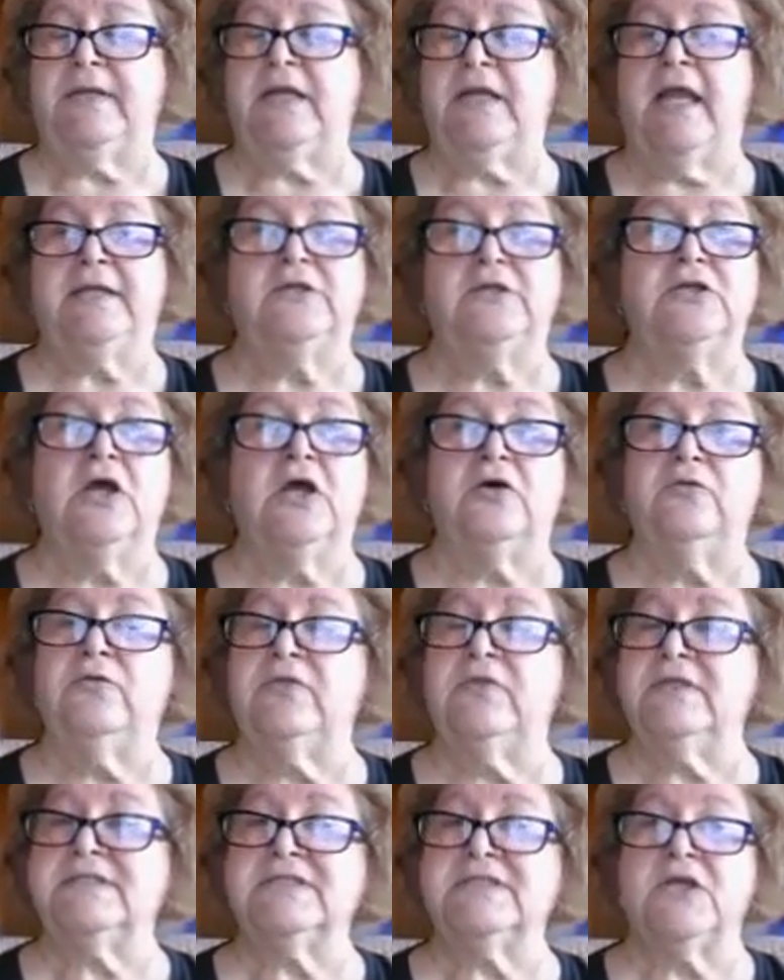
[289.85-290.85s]
And I know
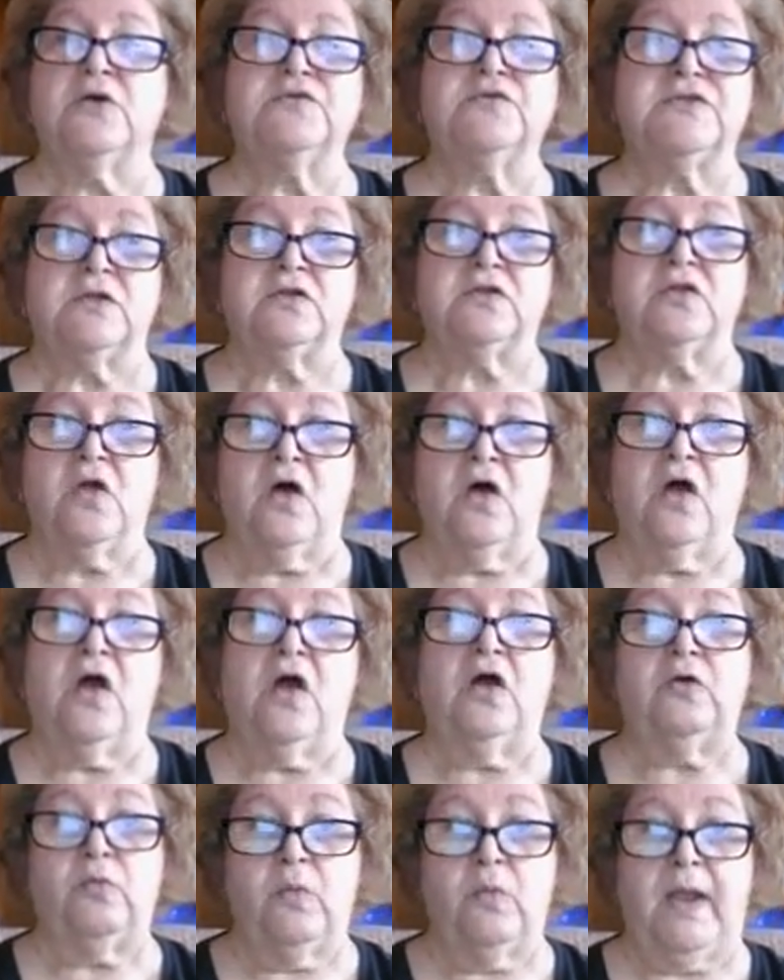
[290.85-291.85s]
this goes a
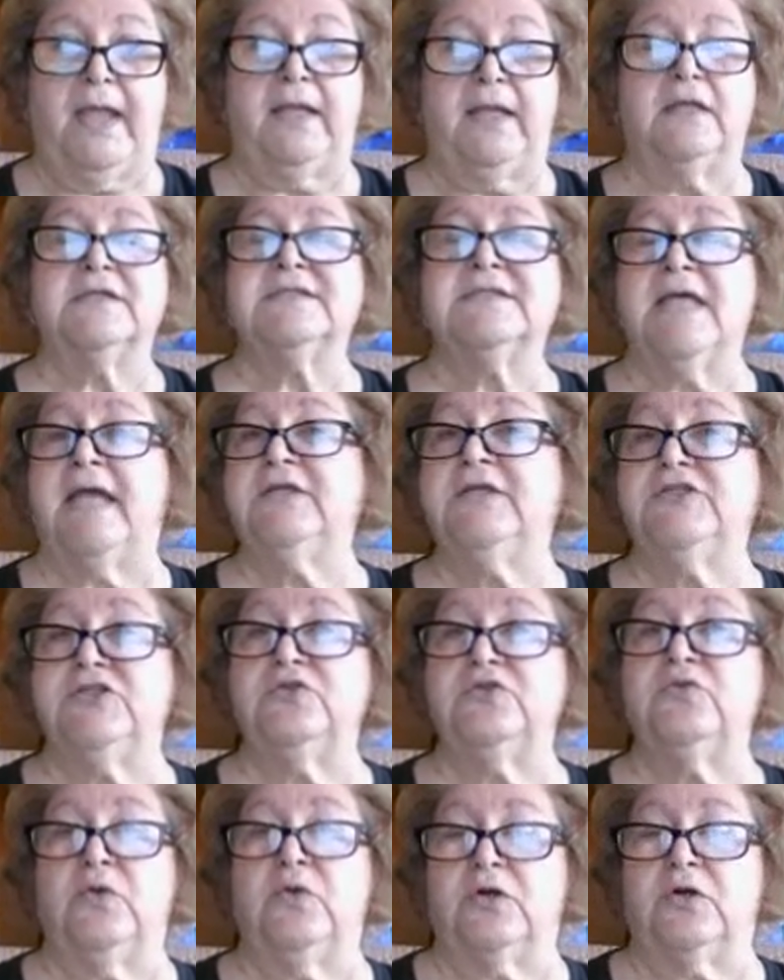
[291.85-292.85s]
long way because I
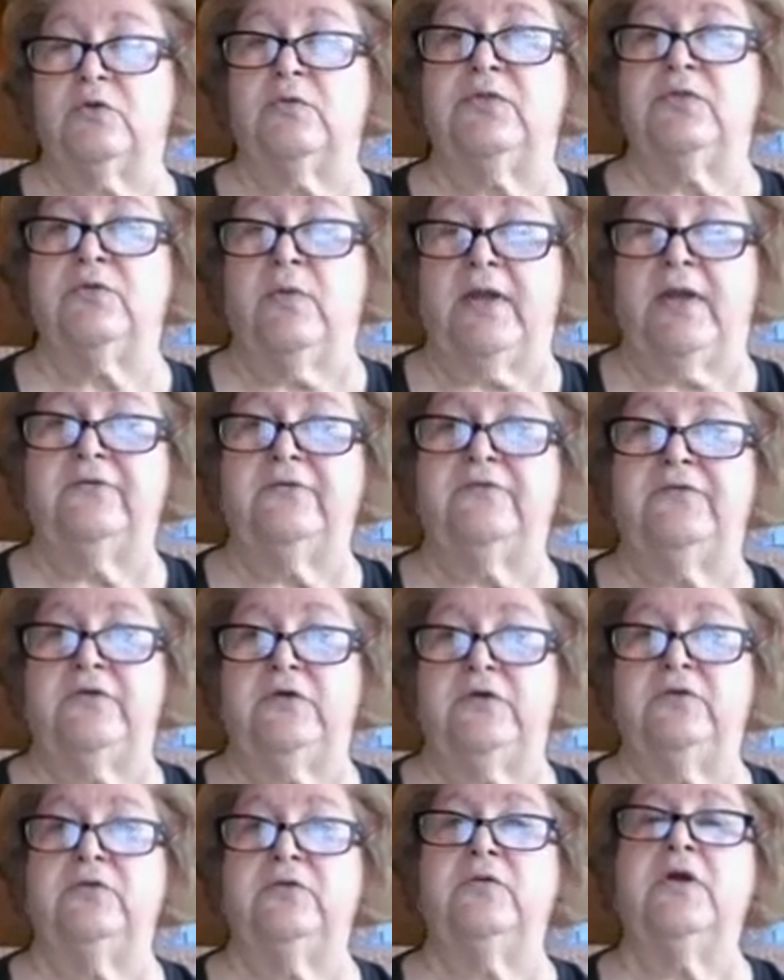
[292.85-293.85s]
do work with quite a
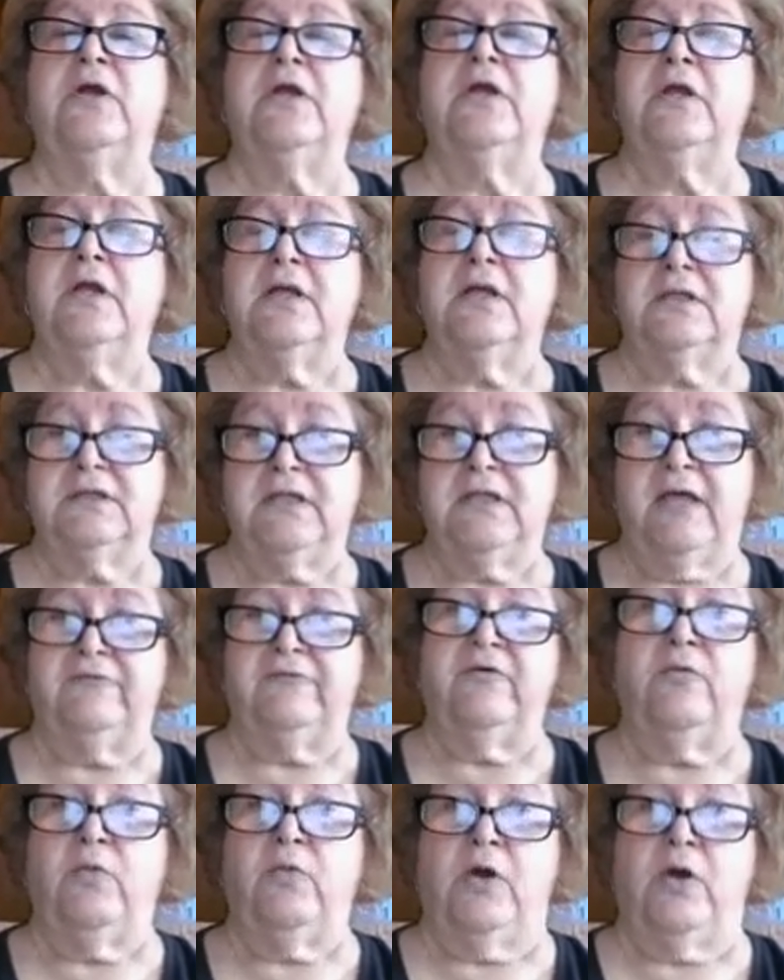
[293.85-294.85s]
few
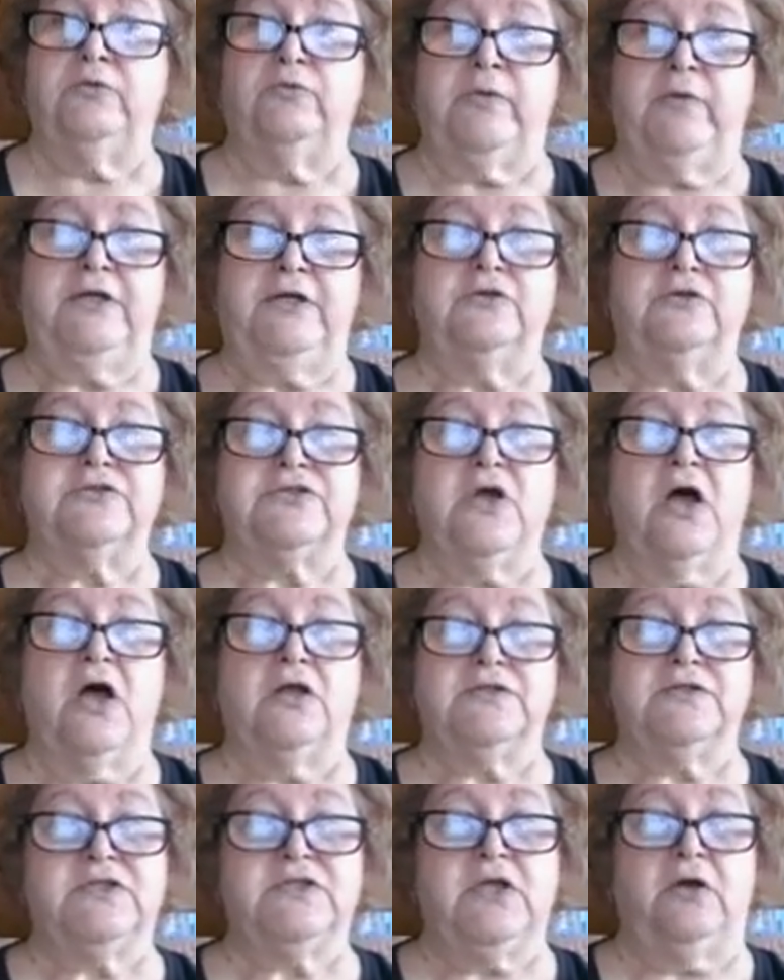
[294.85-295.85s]
level 1 readers
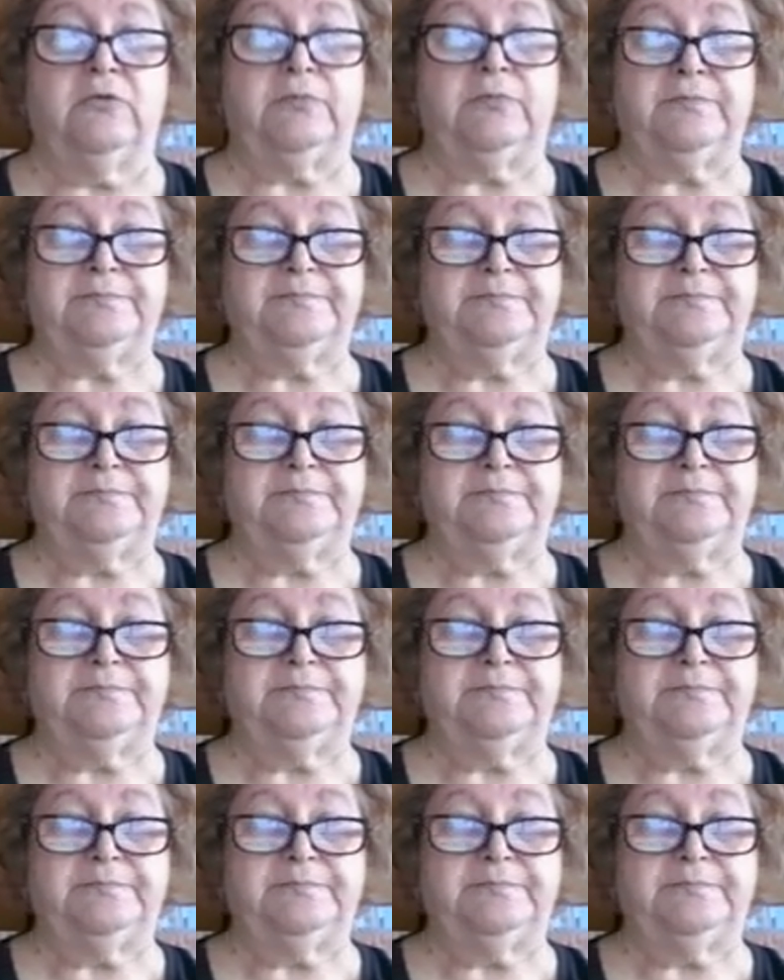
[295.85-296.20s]
also.